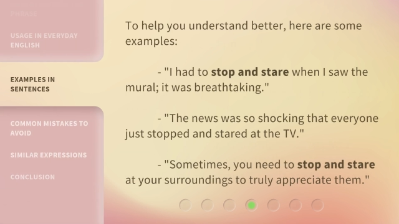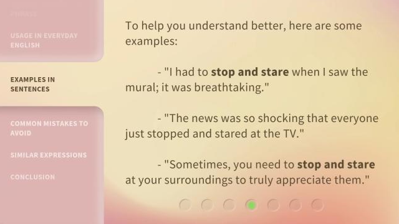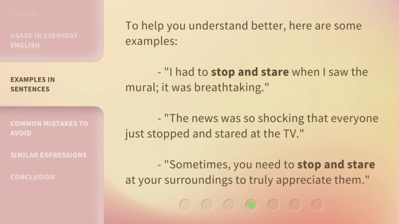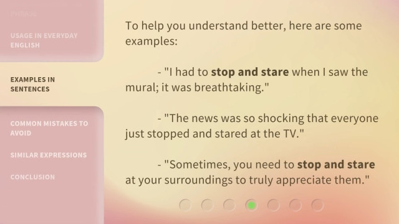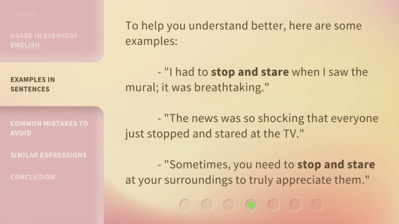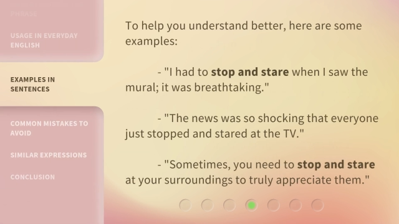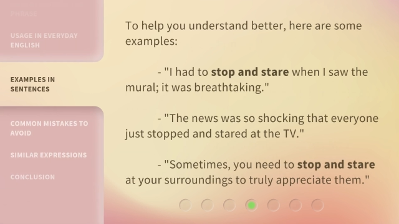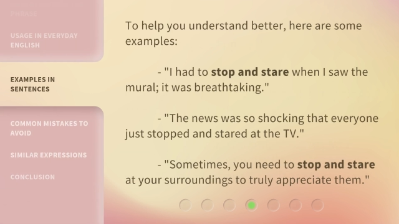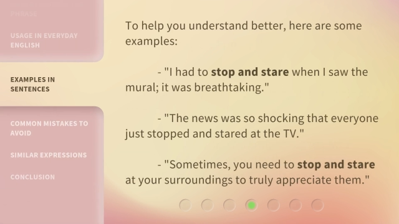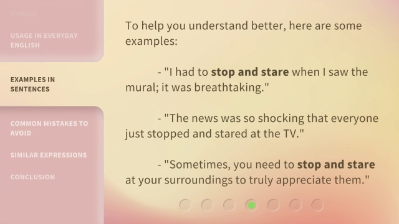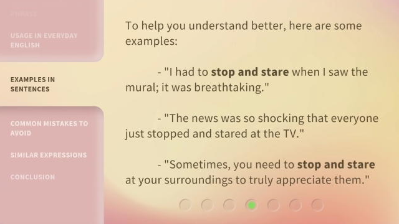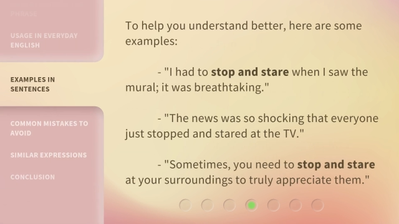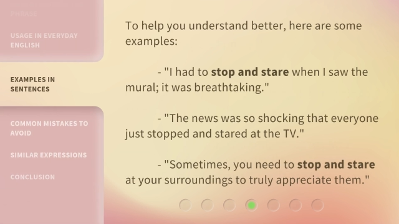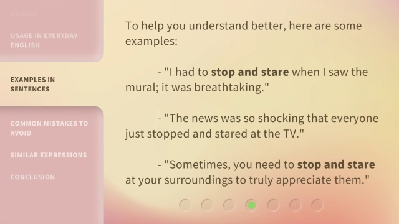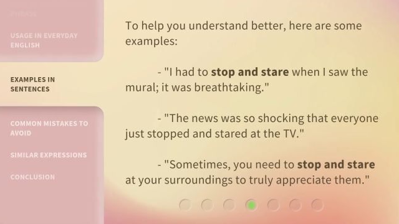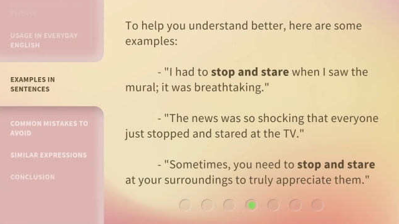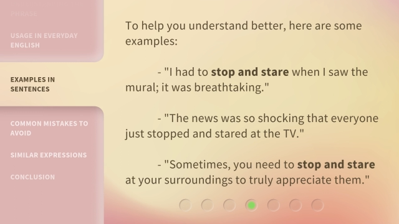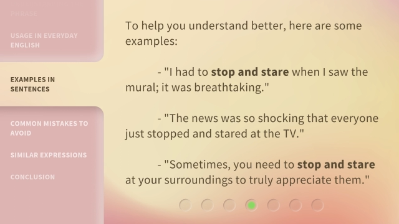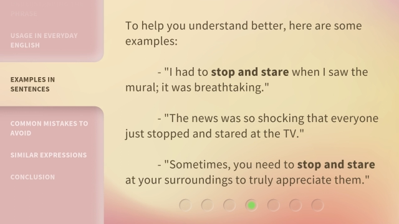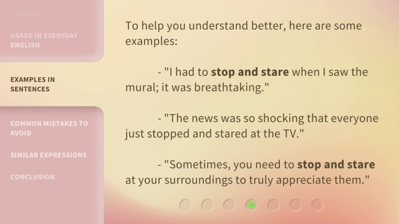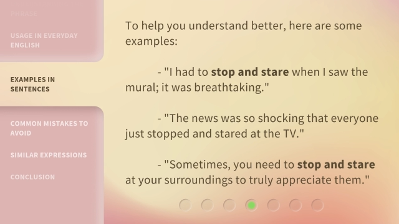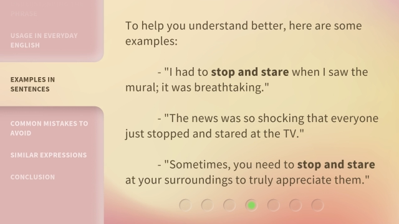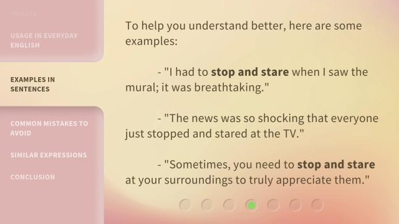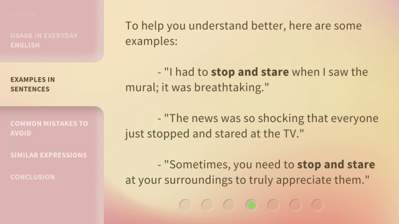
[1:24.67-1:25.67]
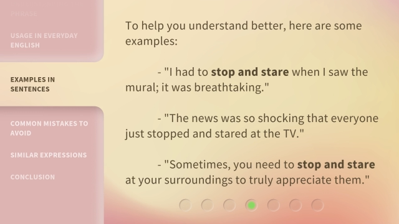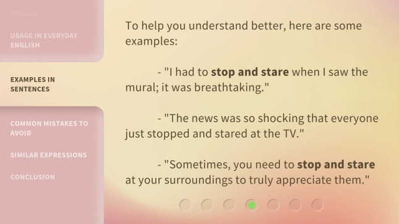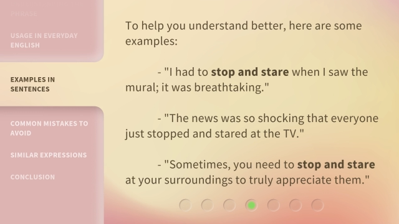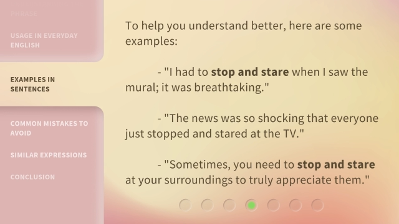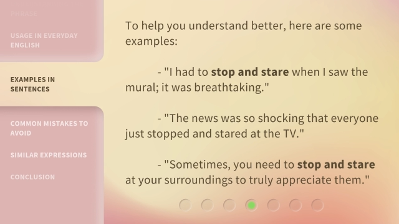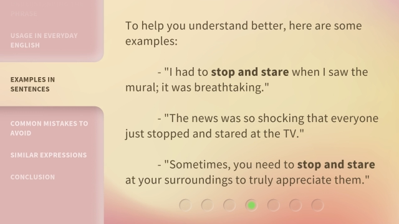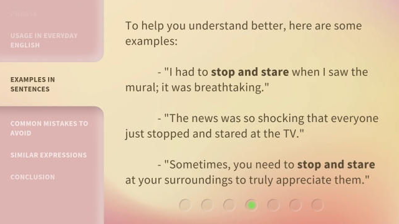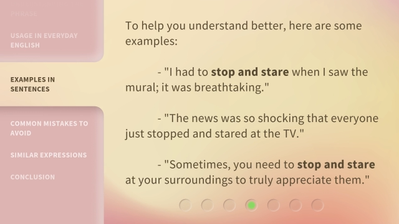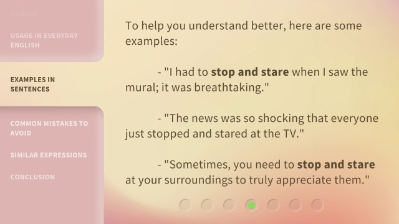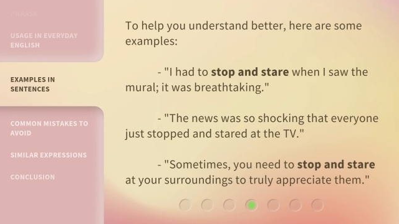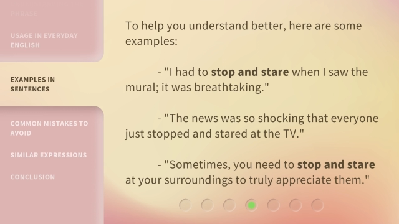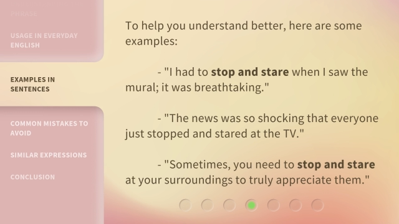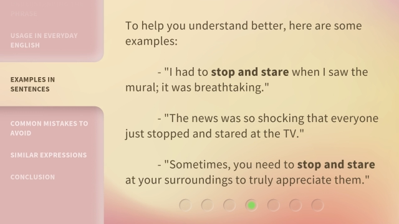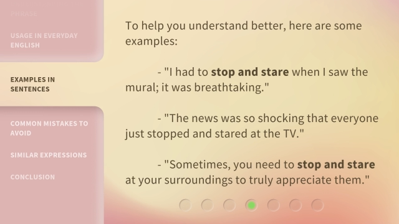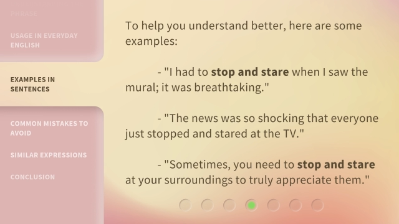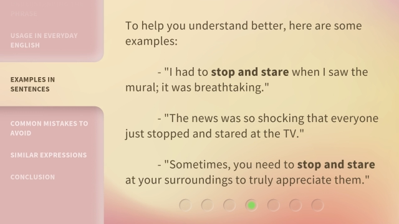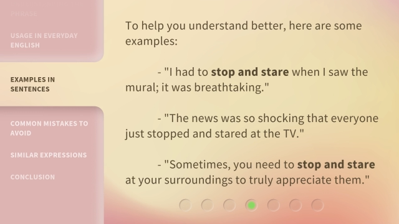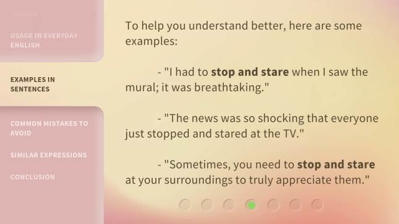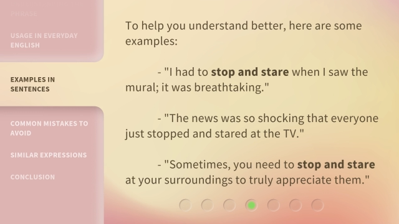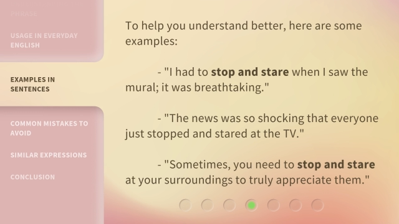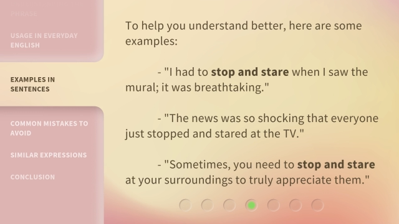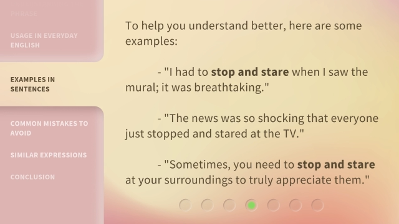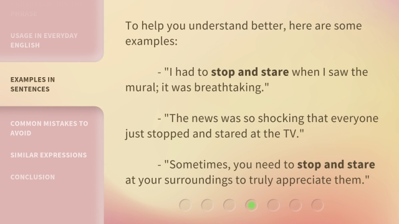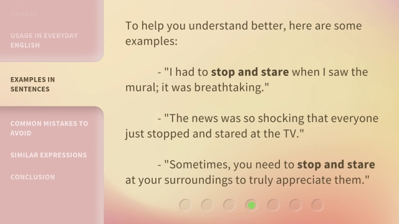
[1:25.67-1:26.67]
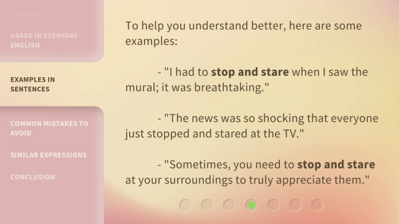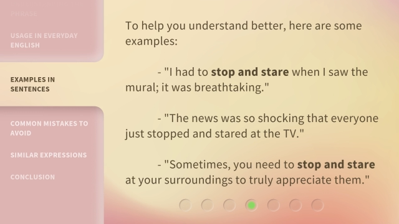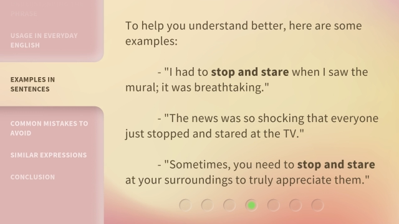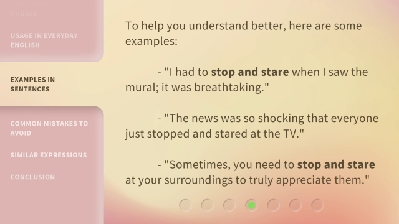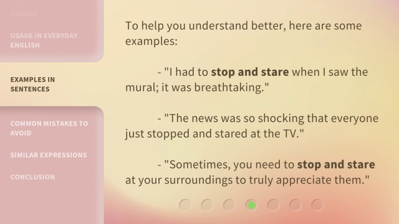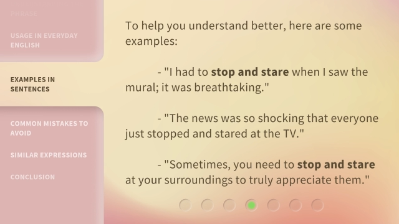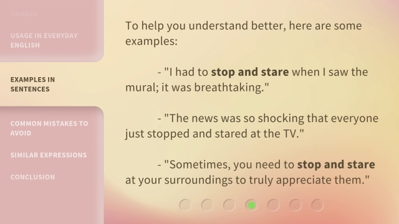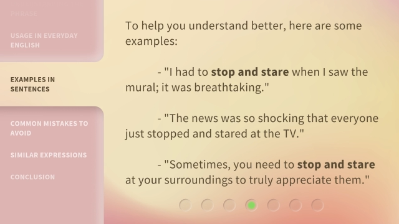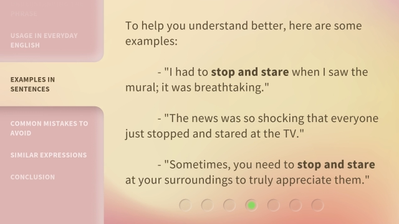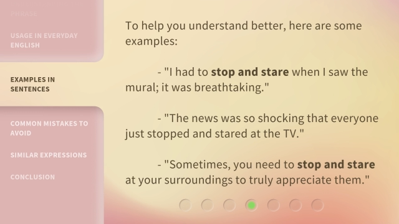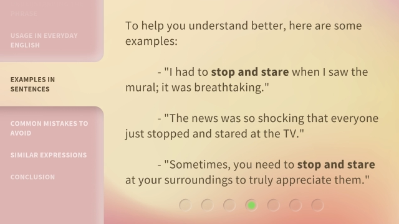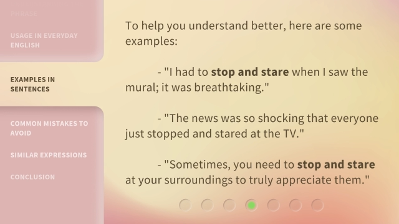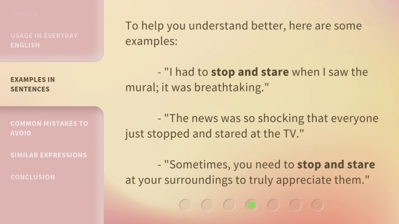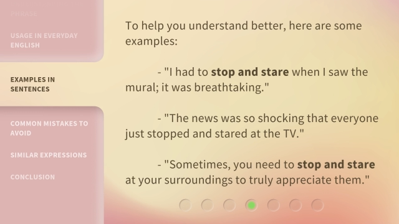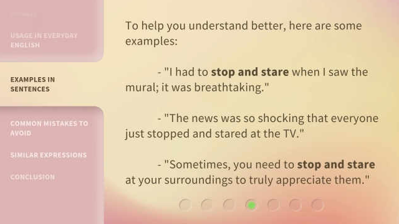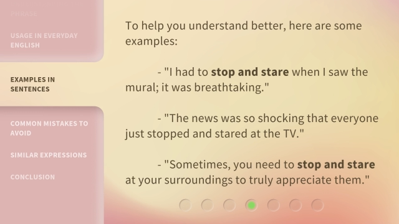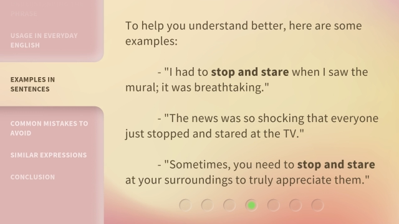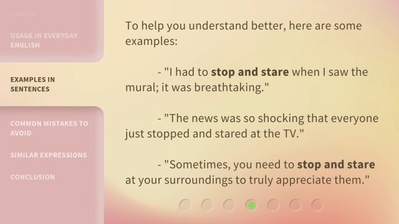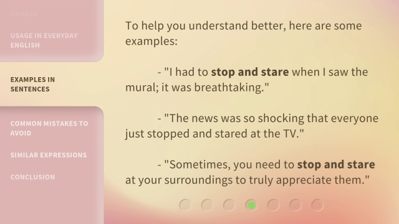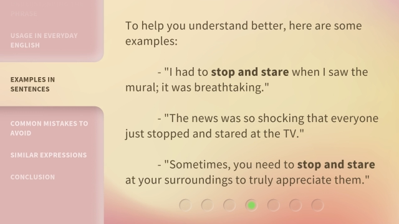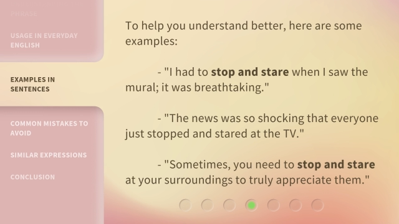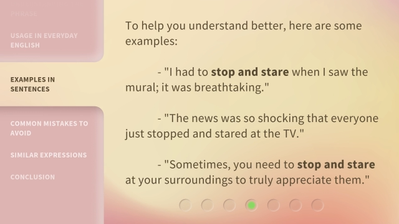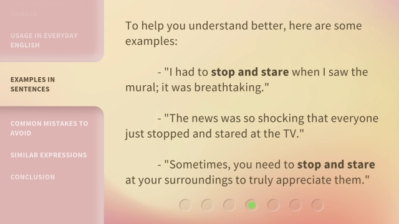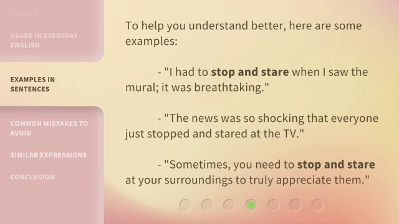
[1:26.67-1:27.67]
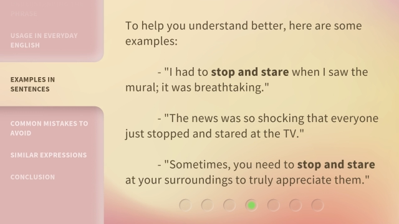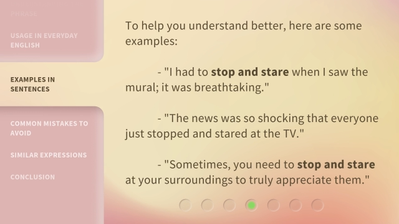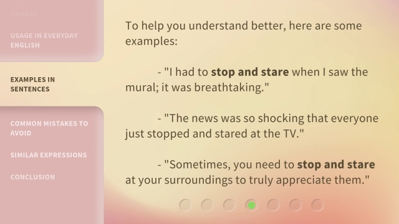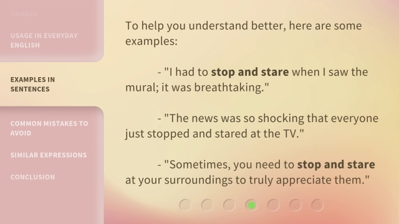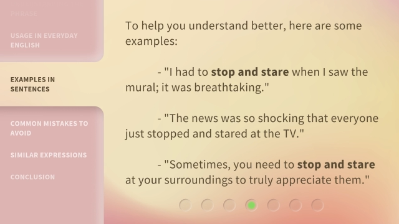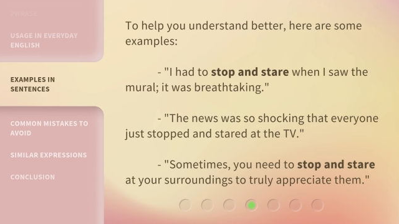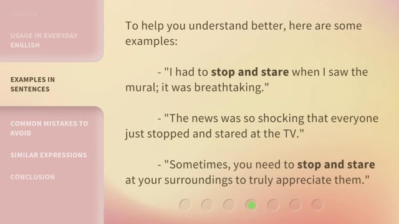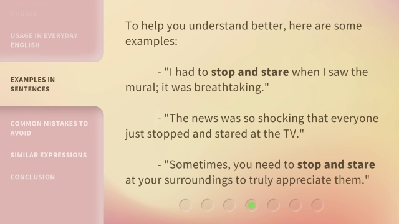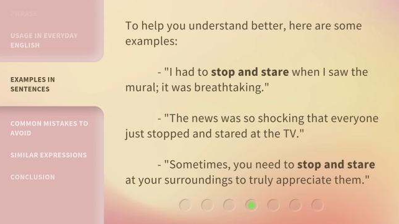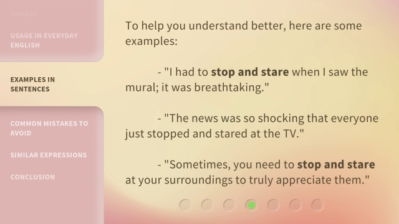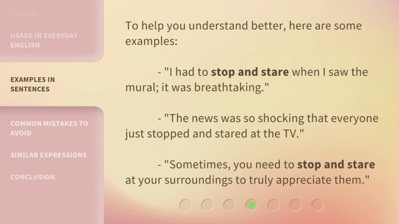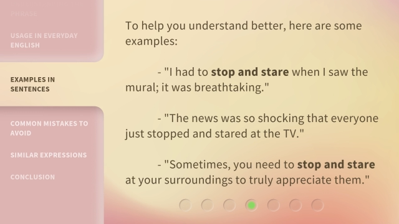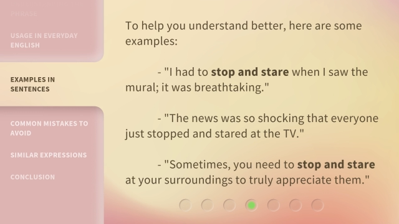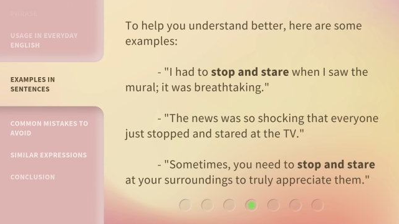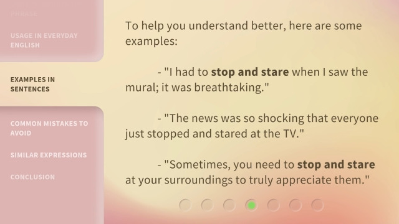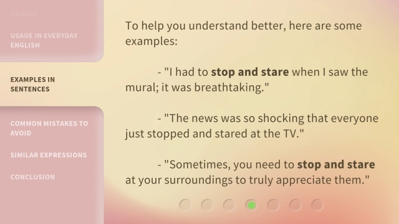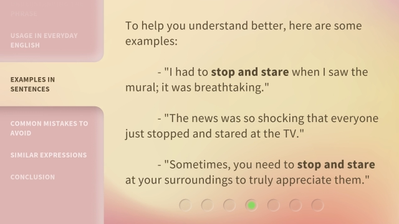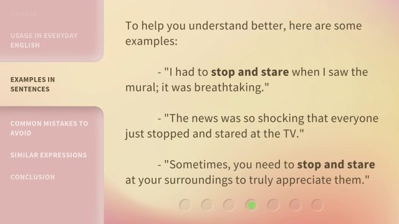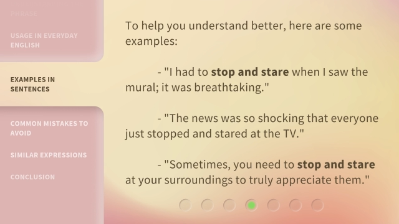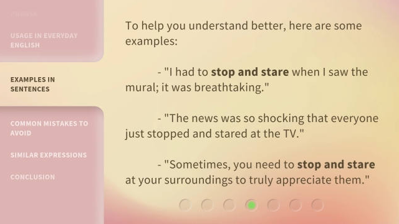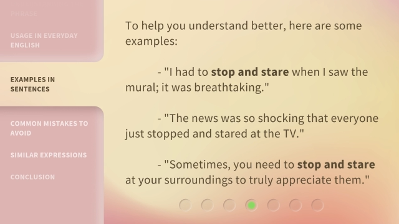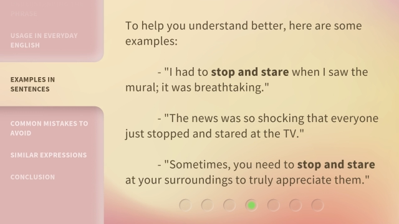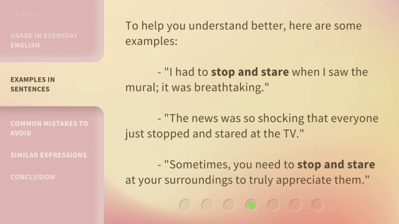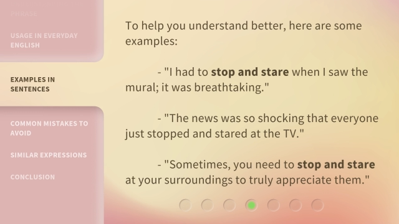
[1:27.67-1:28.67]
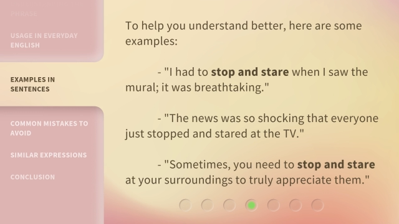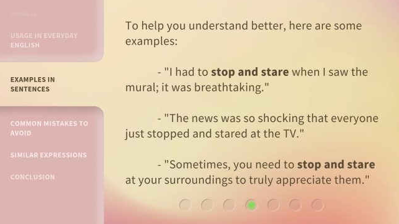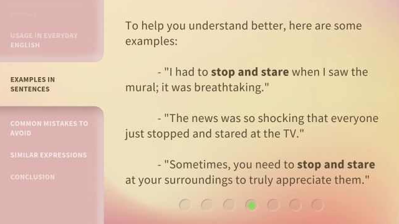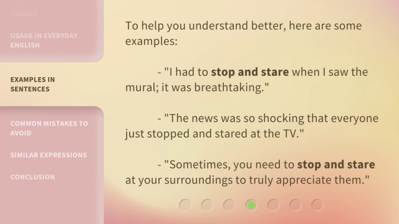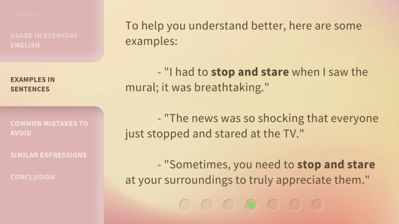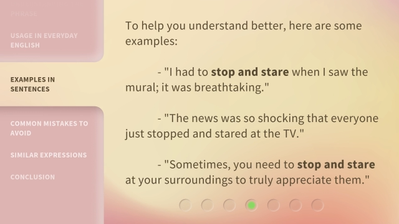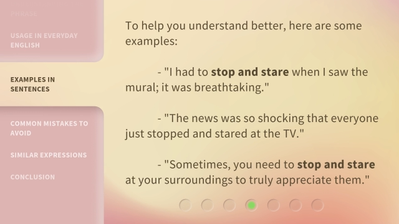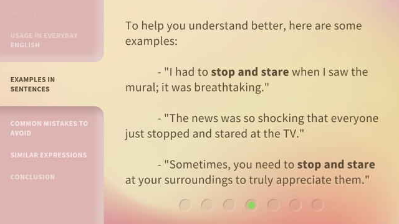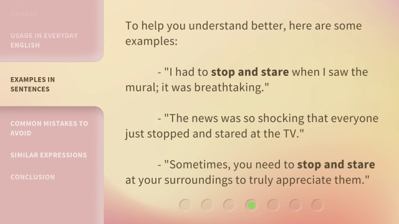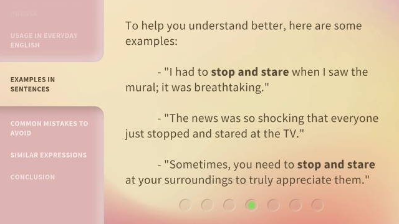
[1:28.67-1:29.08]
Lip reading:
Nobody's mouth can be seen.